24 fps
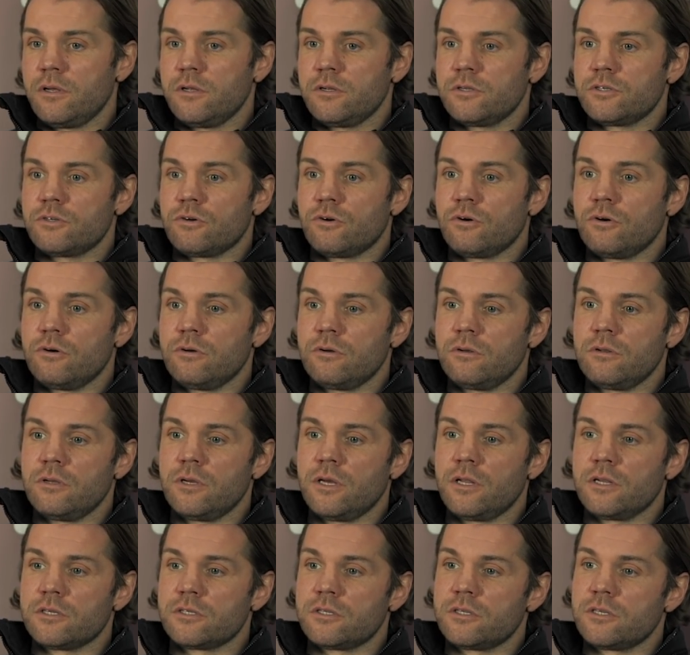So
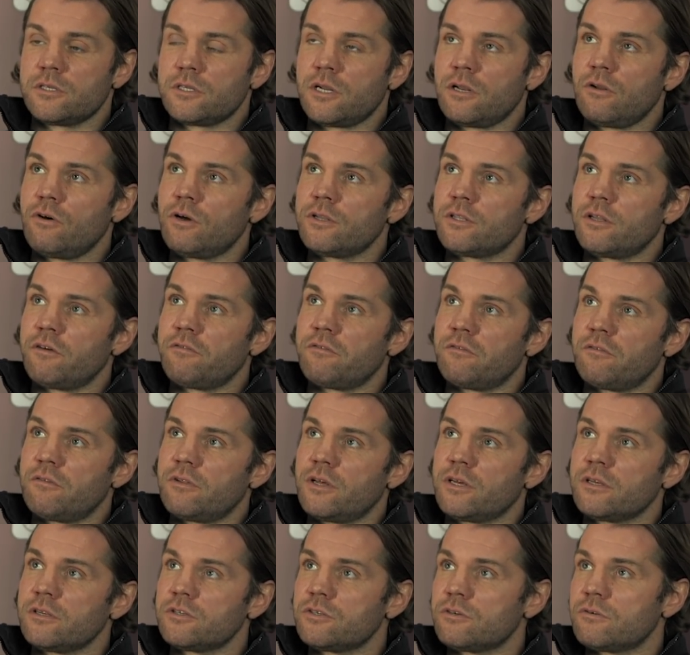yeah, there's a lot of different
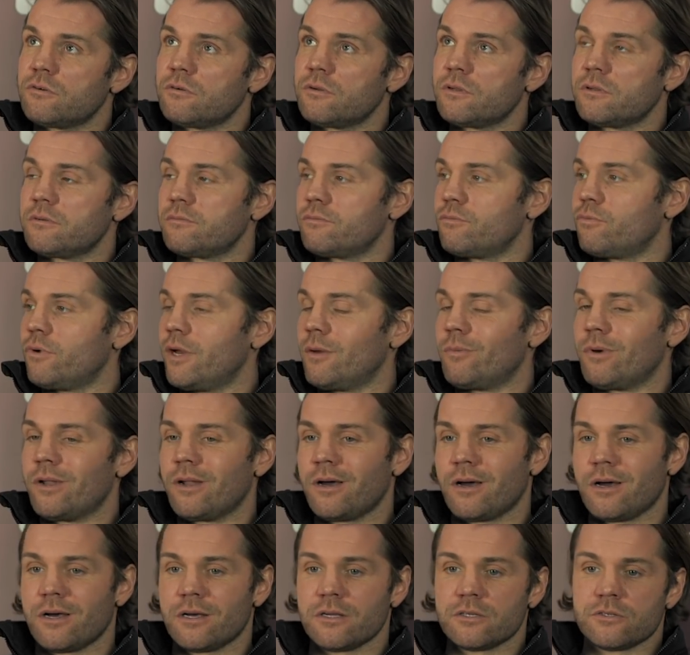things, you know,
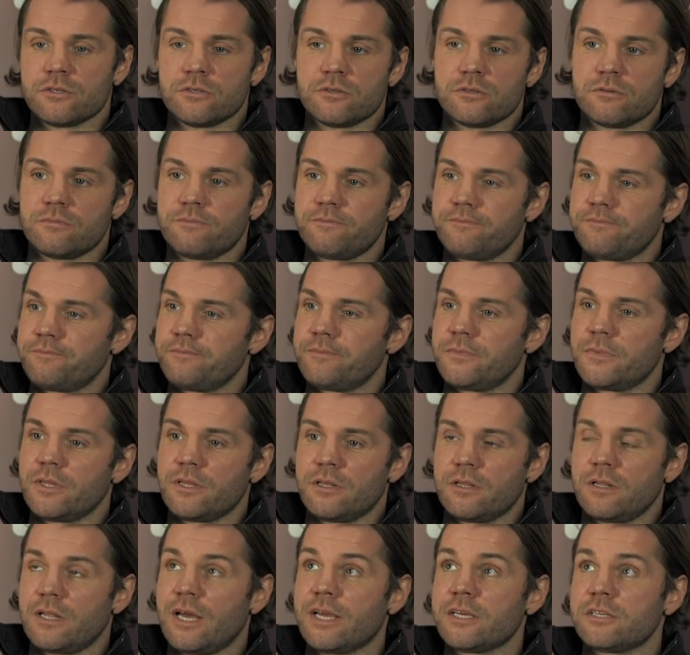webinars,
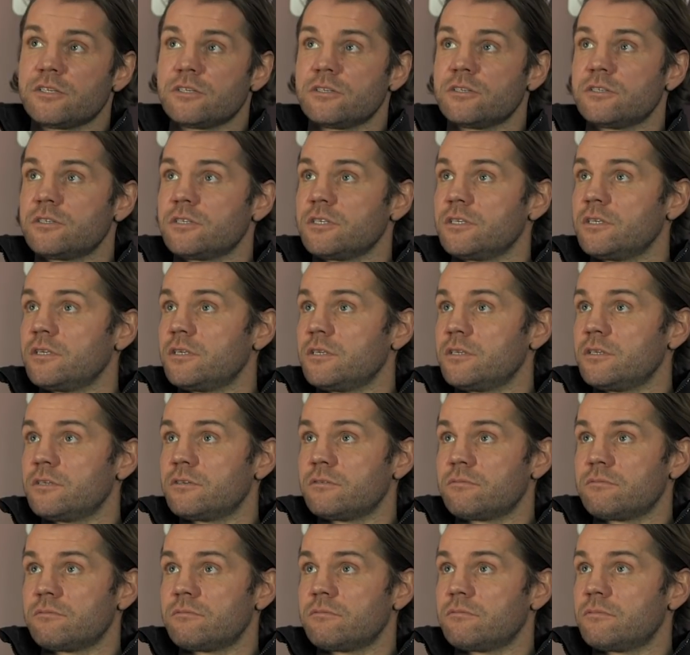
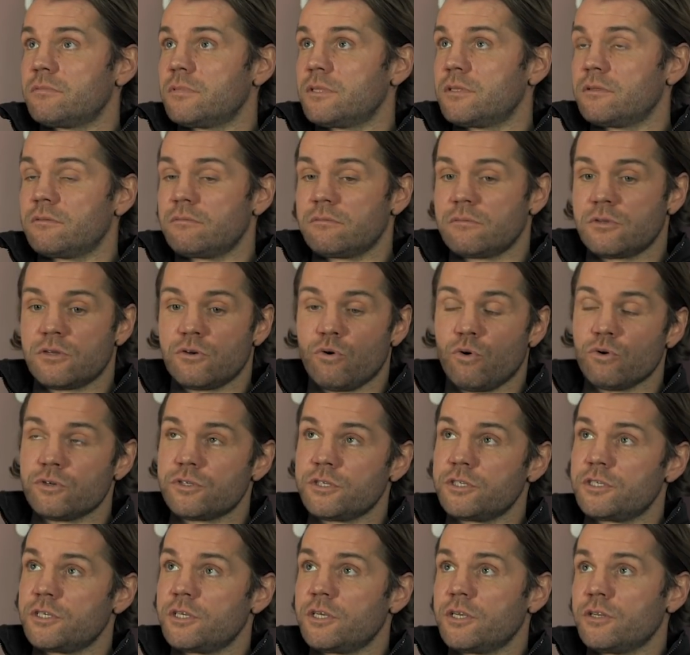licenses,
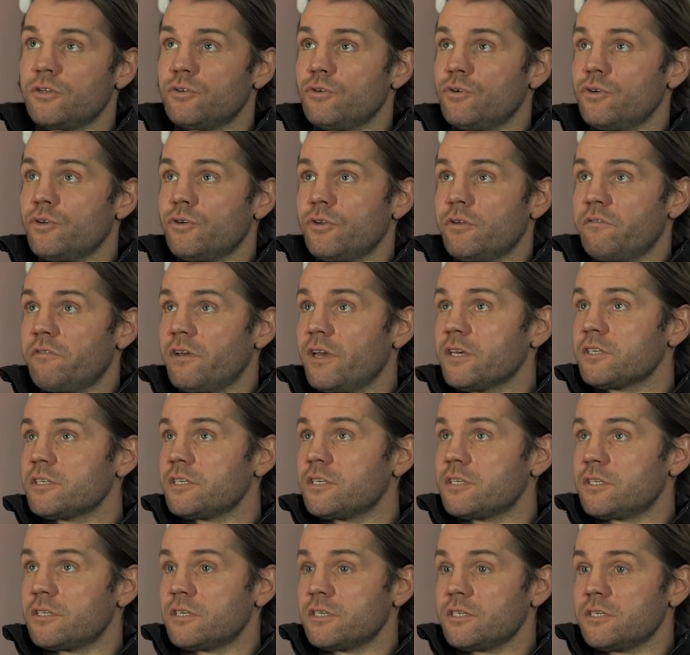courses that you can do at
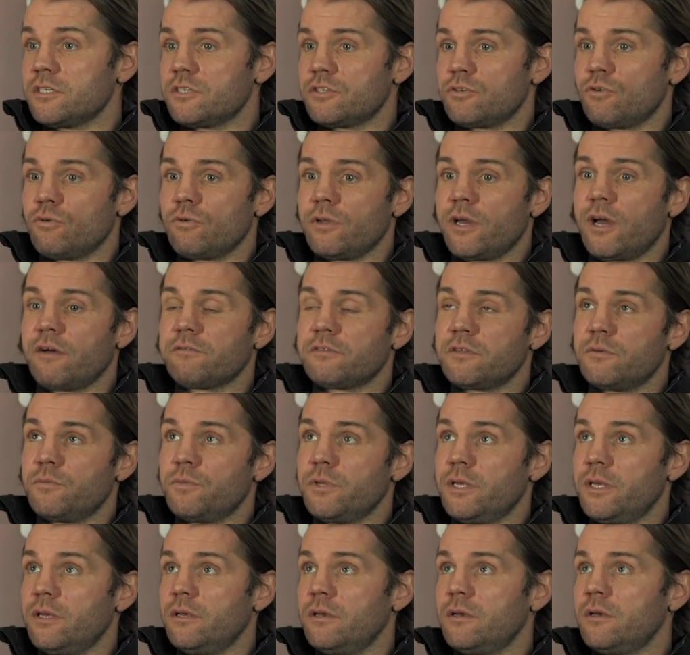universities. It doesn't solely have to
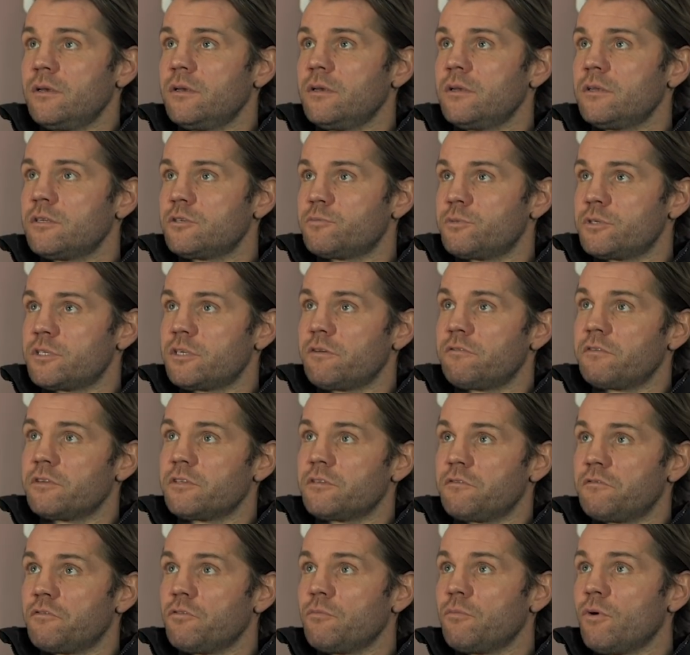be specific
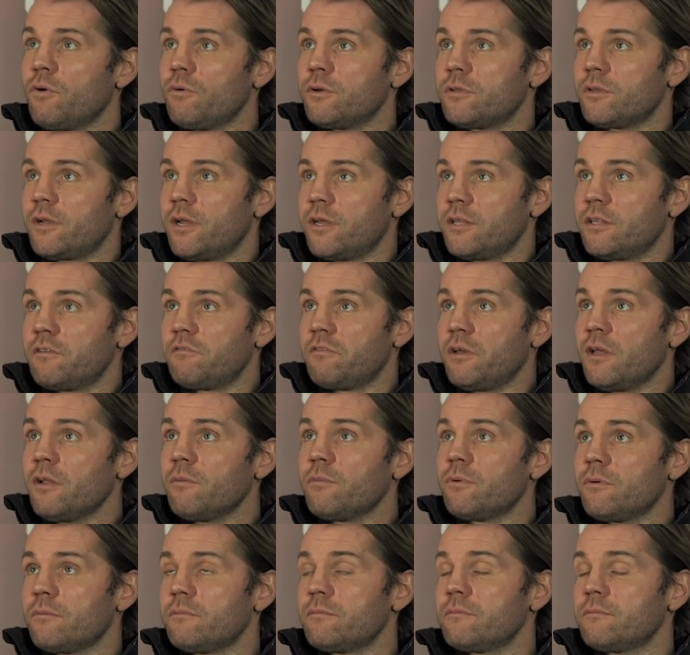to football to try and
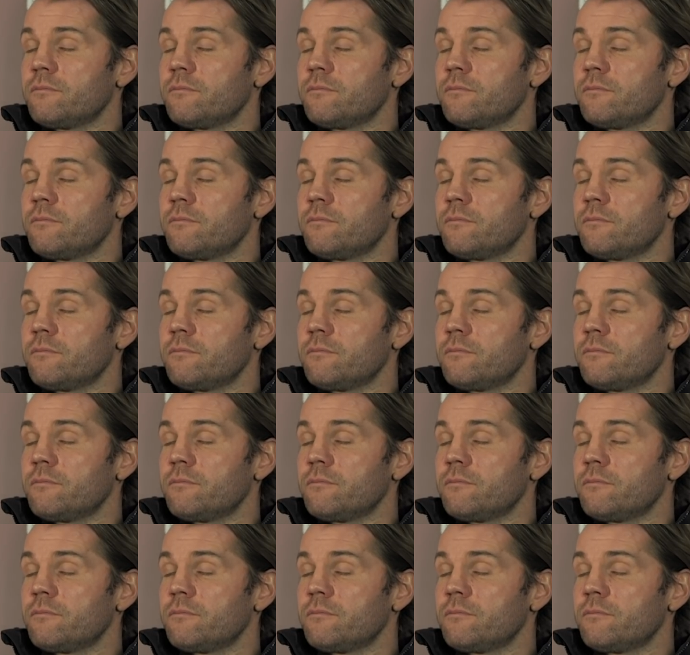develop.